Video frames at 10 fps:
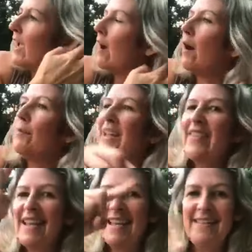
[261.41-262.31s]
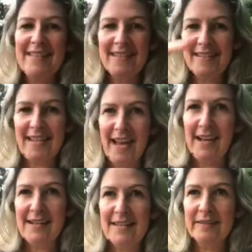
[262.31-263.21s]
and they
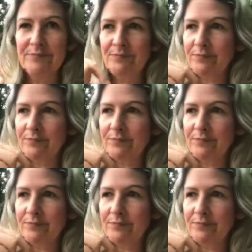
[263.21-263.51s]
intersect.